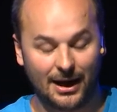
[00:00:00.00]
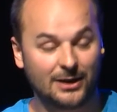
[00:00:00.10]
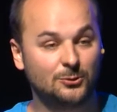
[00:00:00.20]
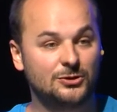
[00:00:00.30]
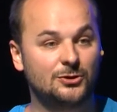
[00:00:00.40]
I
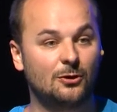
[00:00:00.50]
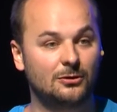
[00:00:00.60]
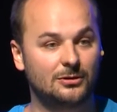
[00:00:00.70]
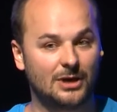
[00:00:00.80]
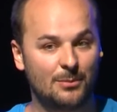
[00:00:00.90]
could
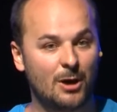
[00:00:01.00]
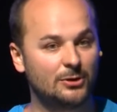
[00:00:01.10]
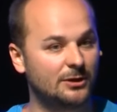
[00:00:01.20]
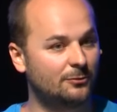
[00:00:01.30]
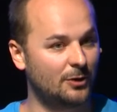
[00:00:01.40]
talk
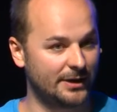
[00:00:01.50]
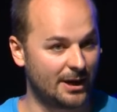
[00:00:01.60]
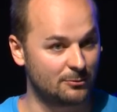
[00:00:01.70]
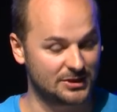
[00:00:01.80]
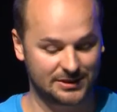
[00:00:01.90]
about it for an
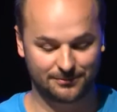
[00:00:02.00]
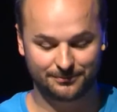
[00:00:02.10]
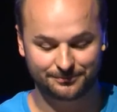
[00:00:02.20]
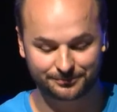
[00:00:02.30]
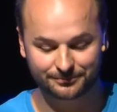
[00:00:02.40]
hour.
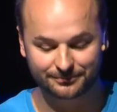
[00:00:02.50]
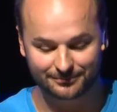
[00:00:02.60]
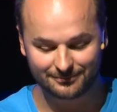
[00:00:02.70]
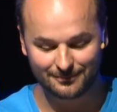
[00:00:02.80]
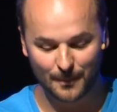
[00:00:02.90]

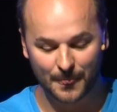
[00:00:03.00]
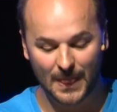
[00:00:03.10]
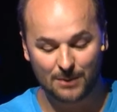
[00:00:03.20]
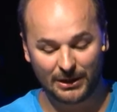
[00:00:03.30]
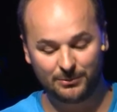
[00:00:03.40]

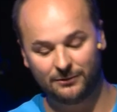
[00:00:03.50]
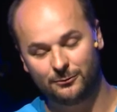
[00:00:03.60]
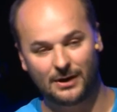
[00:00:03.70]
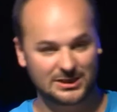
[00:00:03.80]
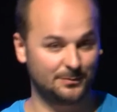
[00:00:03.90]
Maybe if
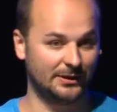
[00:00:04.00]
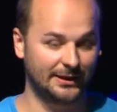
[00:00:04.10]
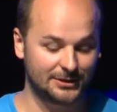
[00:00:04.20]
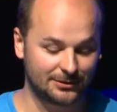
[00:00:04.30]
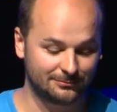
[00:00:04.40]
you ask me
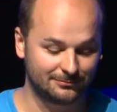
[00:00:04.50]
later,